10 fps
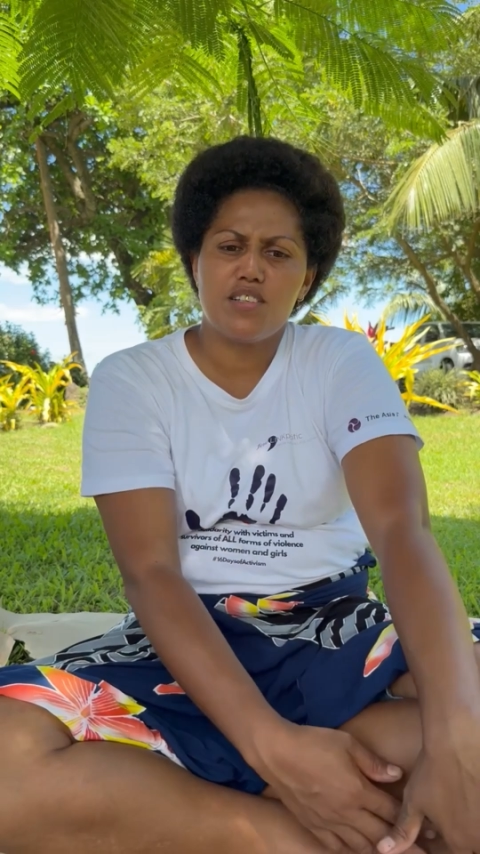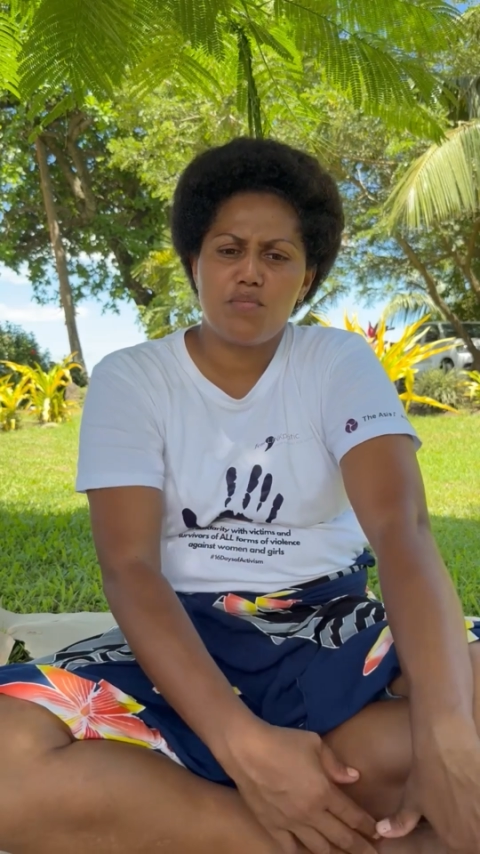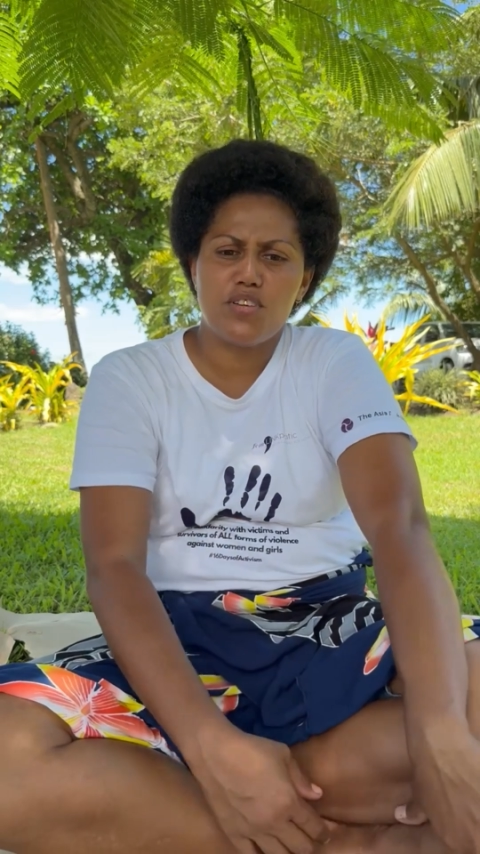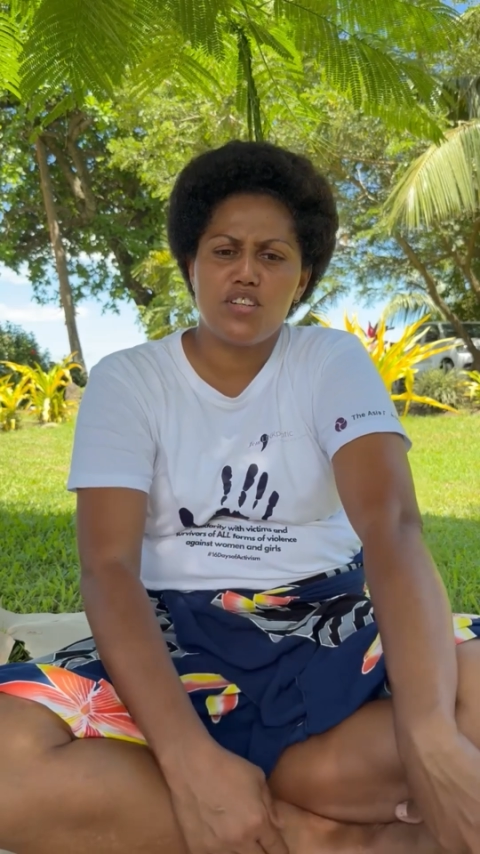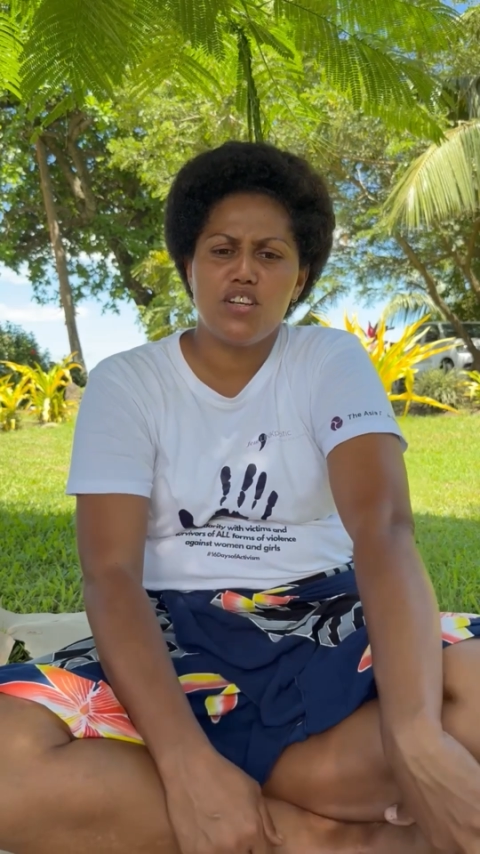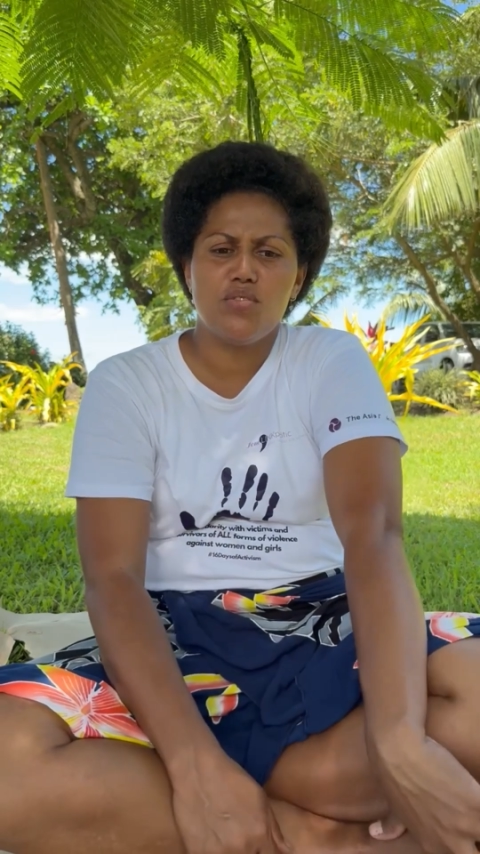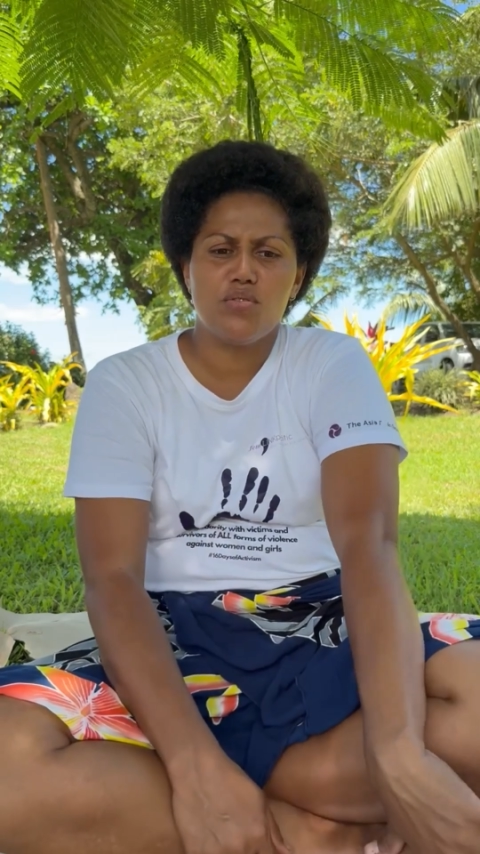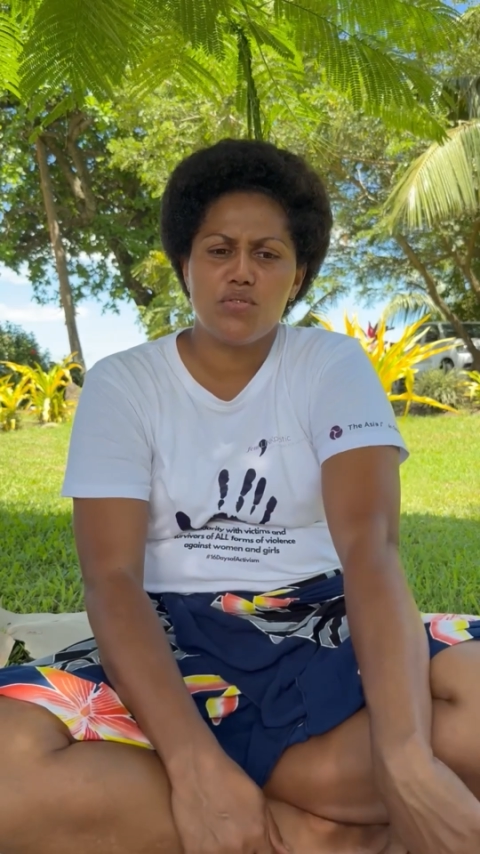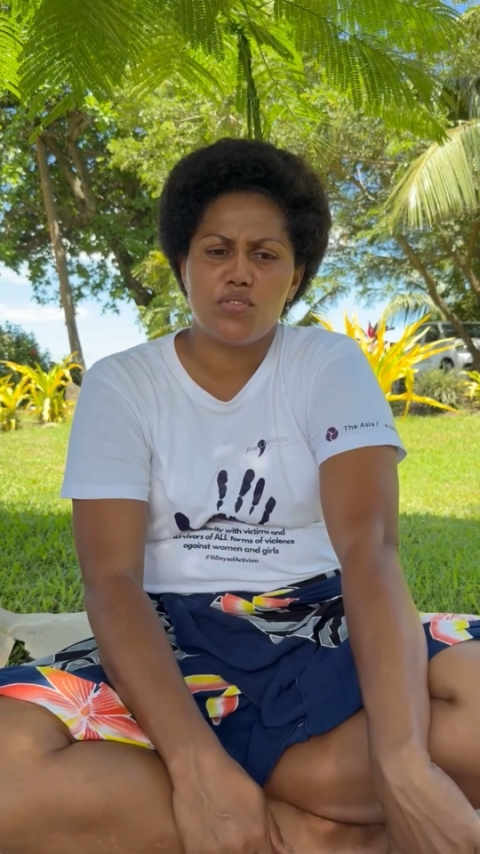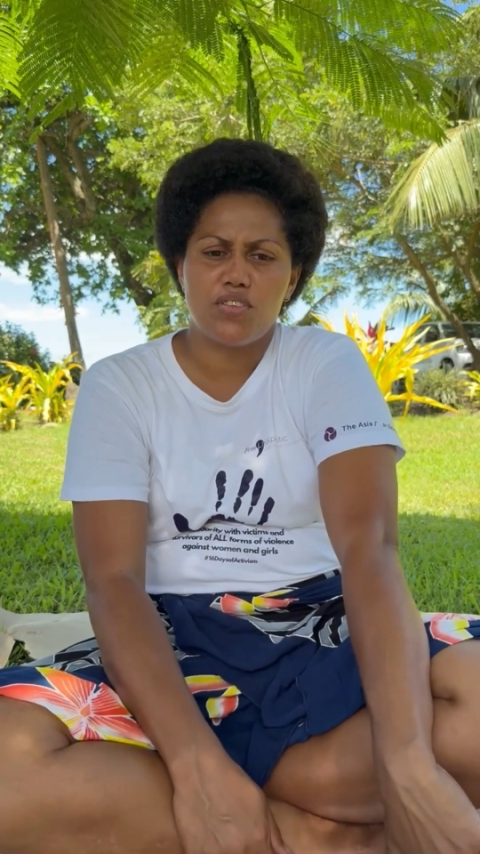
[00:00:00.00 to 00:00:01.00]
especially
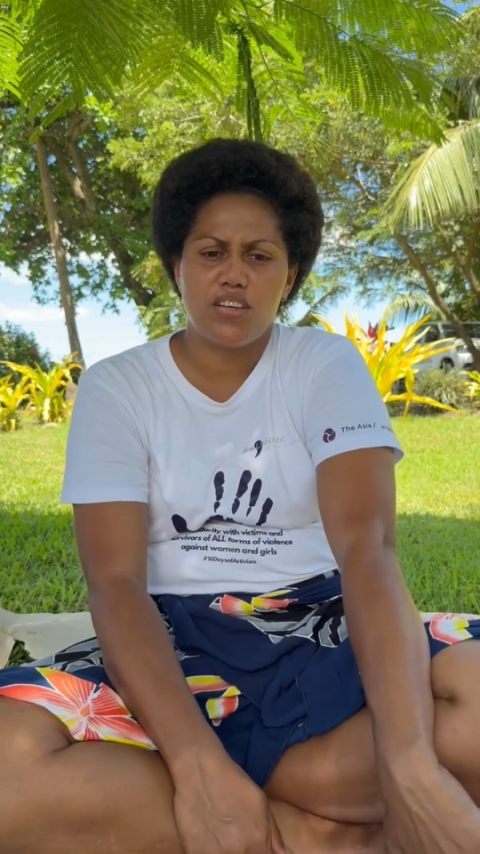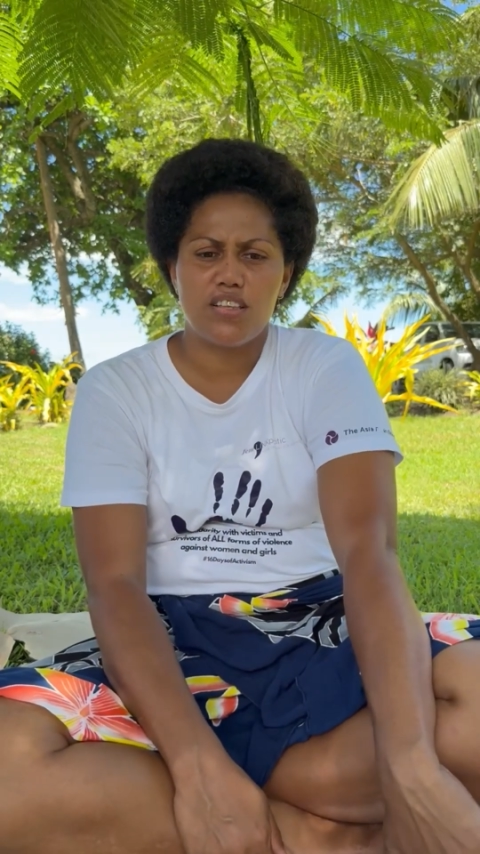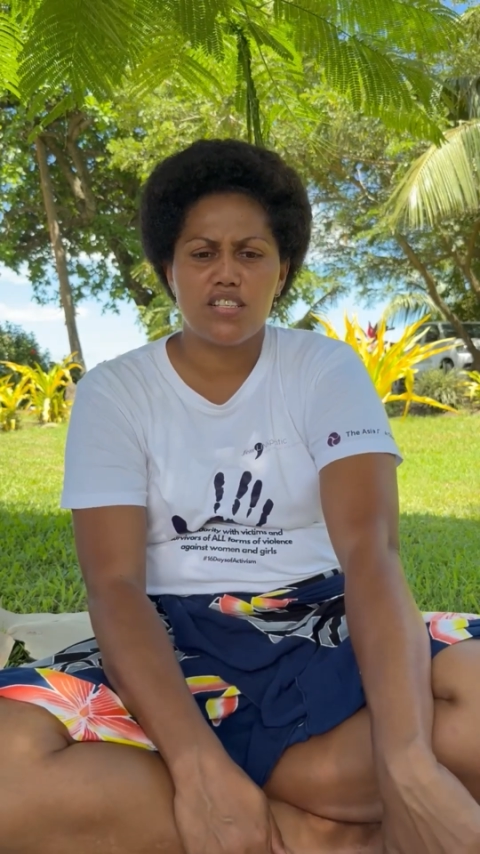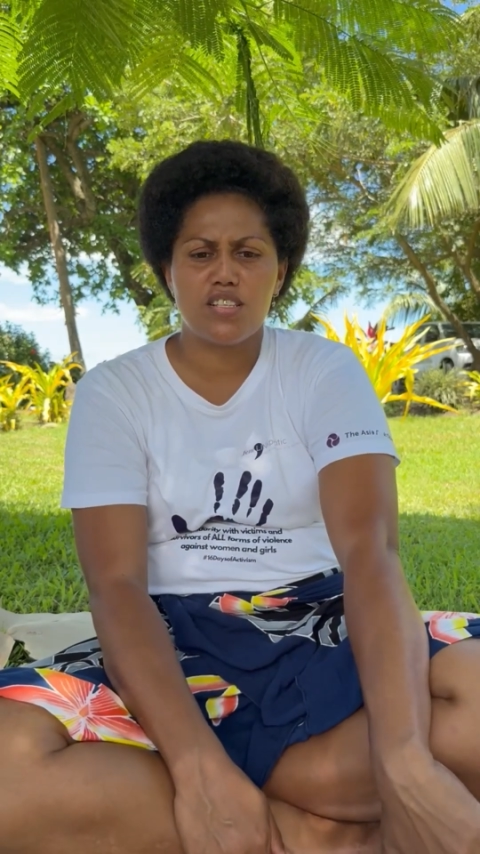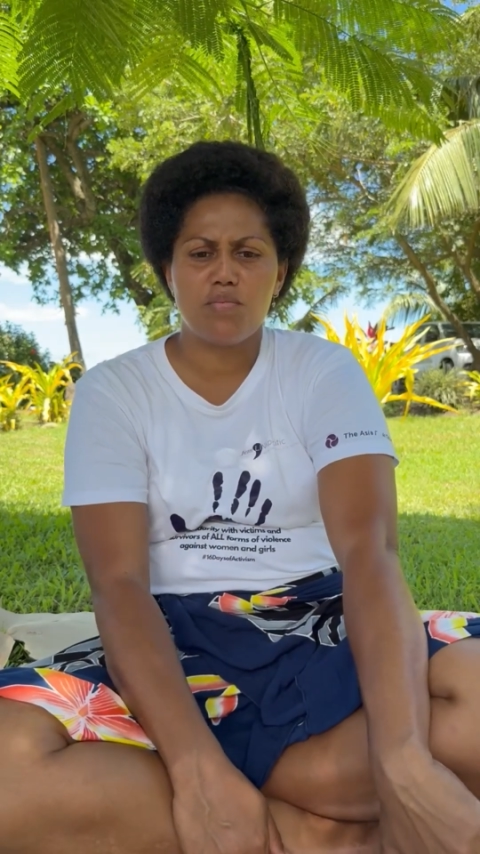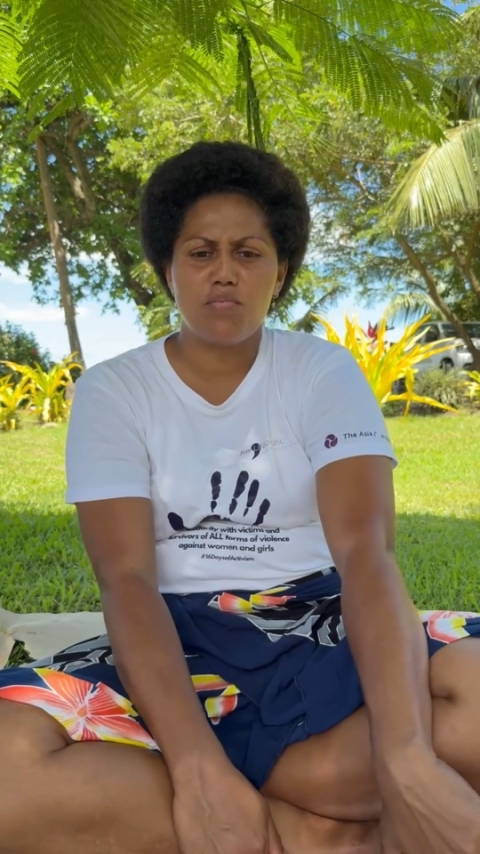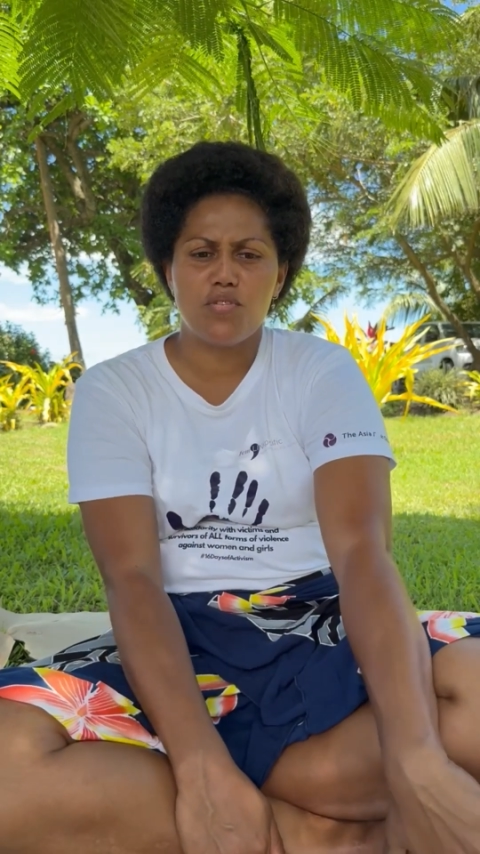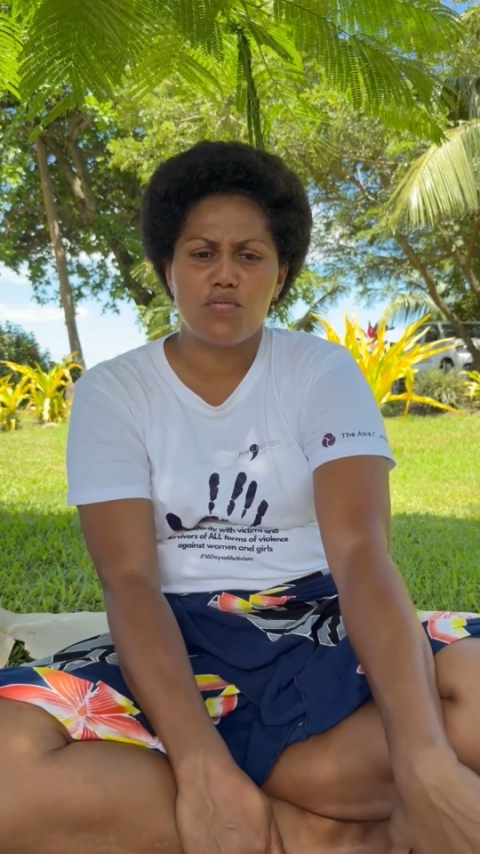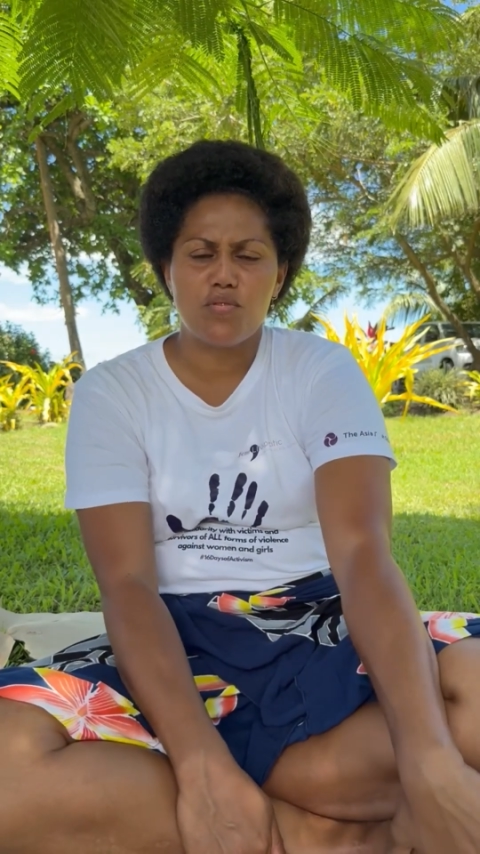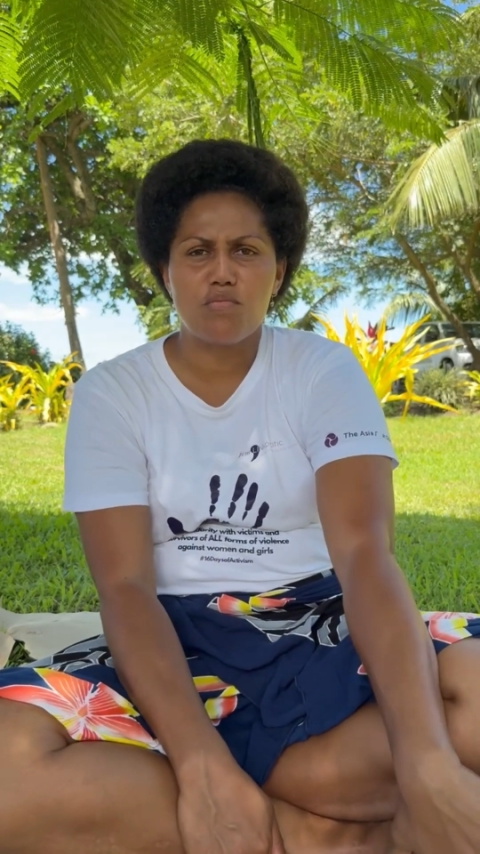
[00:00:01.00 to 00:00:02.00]
youth and the
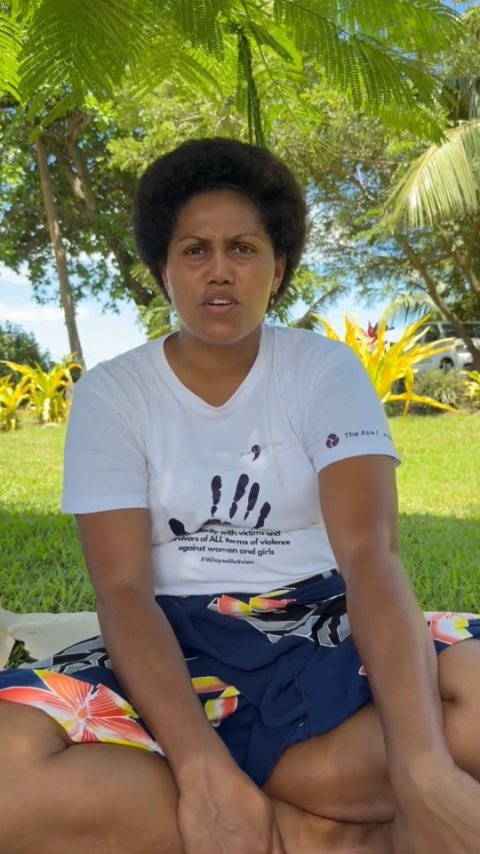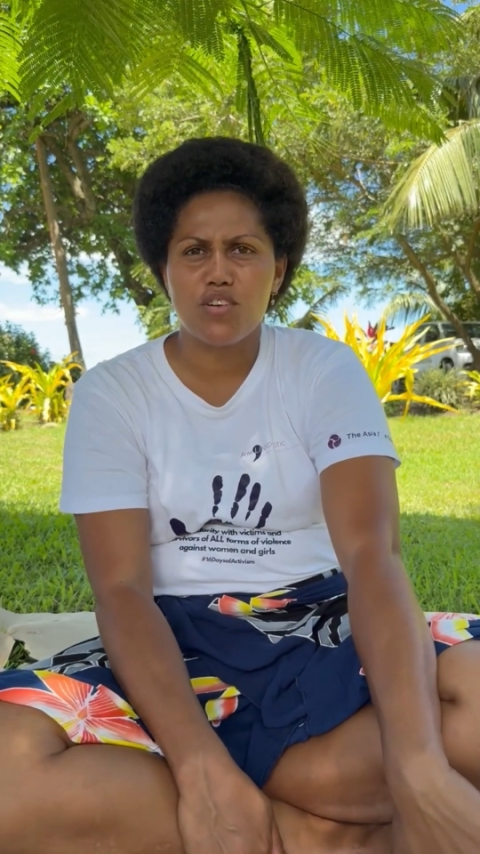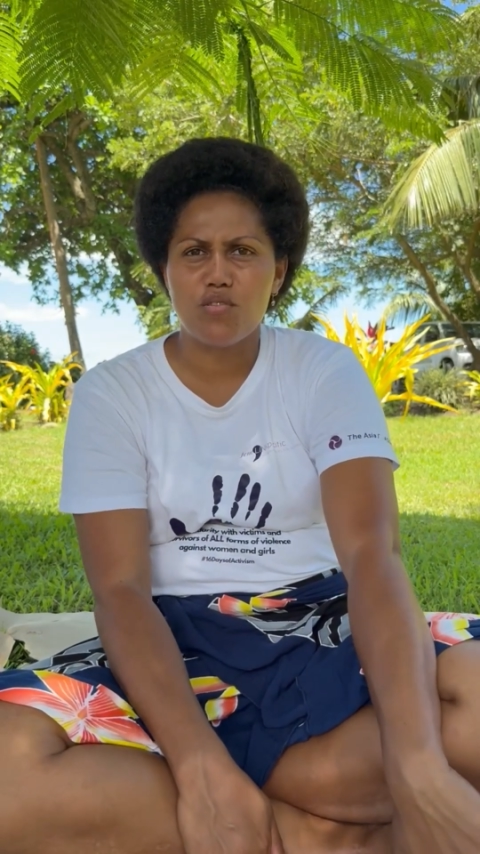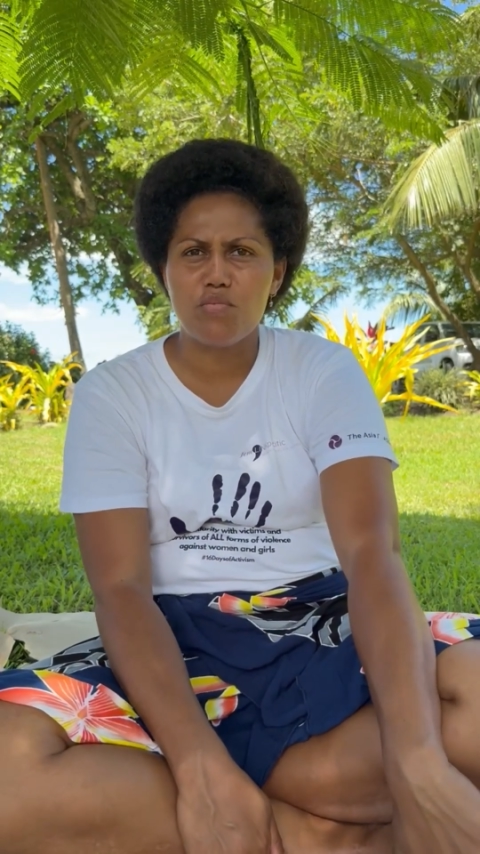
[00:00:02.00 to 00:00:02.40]
support from the